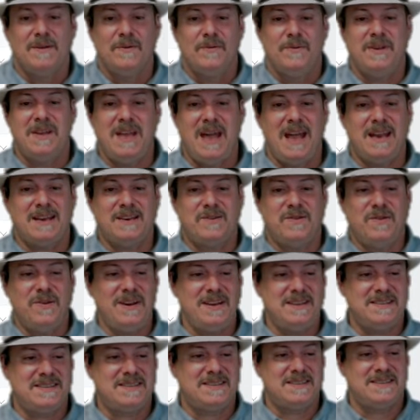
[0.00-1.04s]
We got
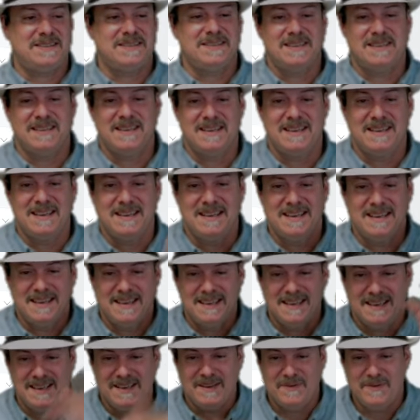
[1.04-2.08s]
Chris
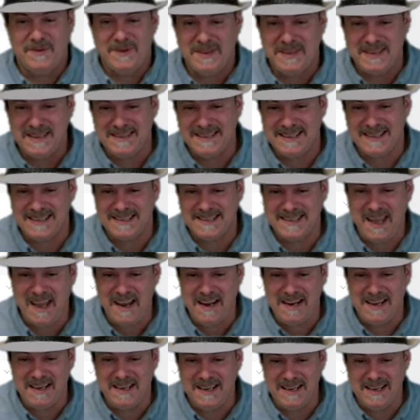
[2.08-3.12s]
with his
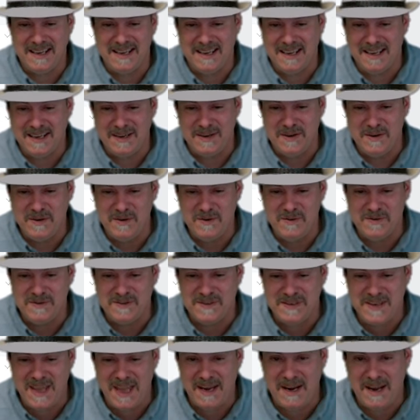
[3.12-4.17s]
exciting uh, new
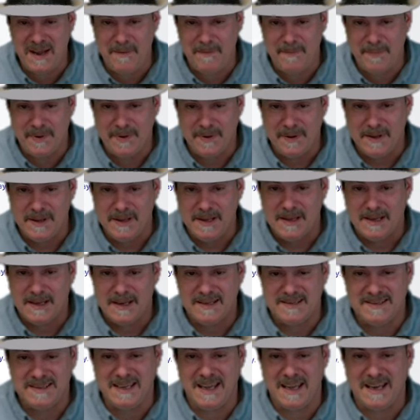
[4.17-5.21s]
setup
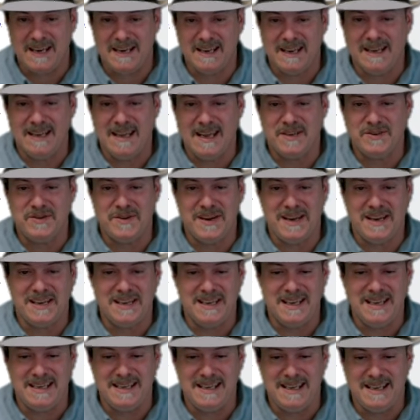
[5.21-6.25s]
because you got Electra
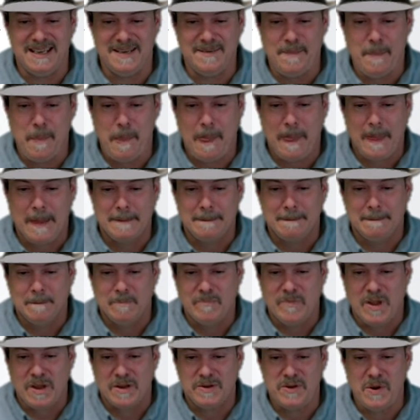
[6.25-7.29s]
and Linda,
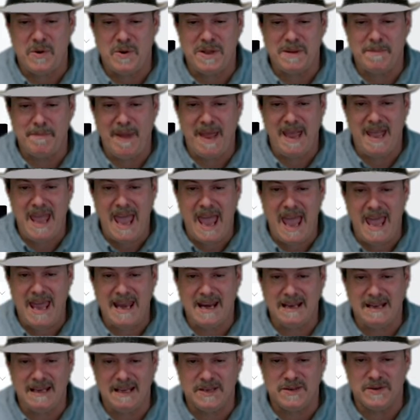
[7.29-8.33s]
Token Pay,
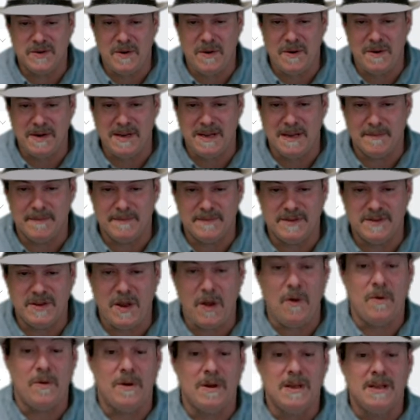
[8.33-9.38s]
and Electroneum.
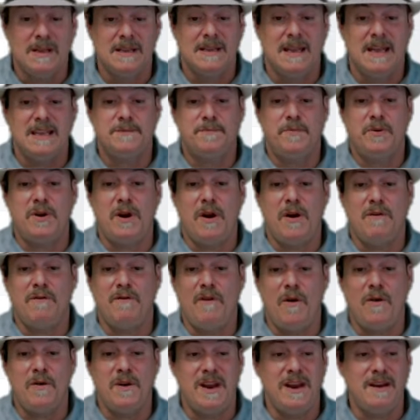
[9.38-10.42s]
So let's put our
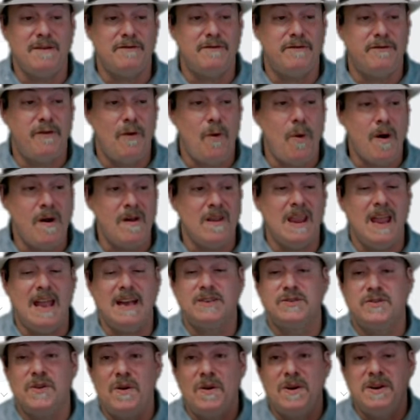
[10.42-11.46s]
vote in for
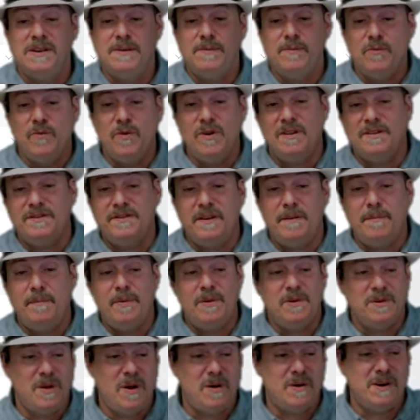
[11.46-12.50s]
Electroneum. Real
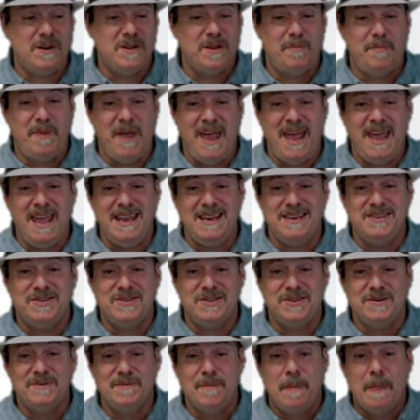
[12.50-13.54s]
simple. Go to the
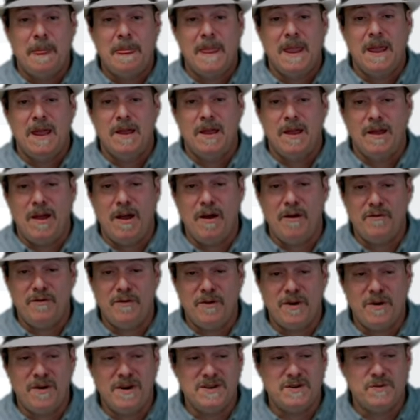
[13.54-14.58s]
page uh,
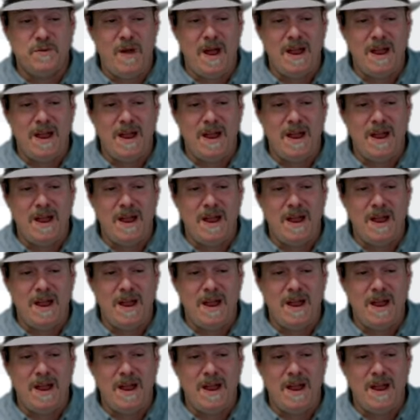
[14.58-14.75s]
for Chris